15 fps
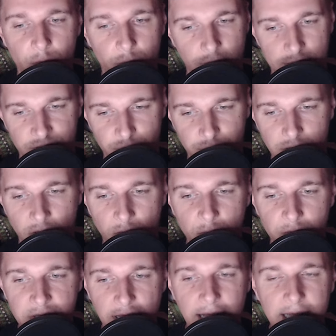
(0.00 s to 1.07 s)
As we know
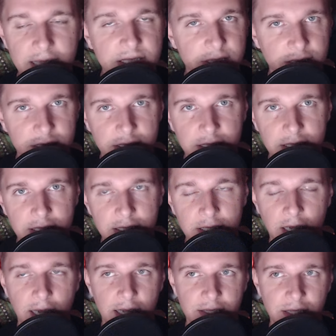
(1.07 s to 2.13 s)
with the SLE
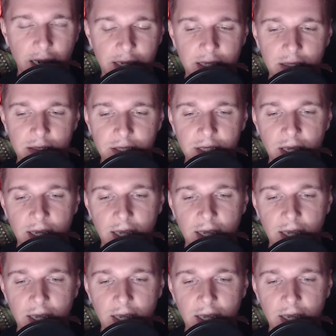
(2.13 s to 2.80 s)
and the ILE,